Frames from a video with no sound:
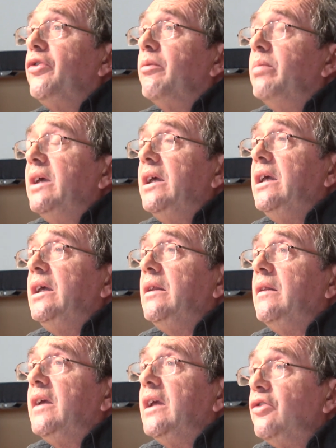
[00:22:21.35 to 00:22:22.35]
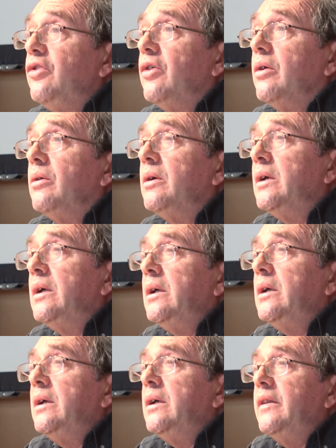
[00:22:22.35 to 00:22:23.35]
to be the issue.
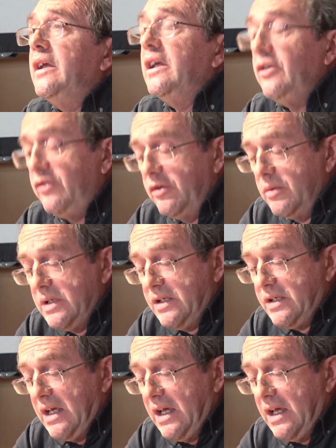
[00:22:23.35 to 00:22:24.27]
The issue is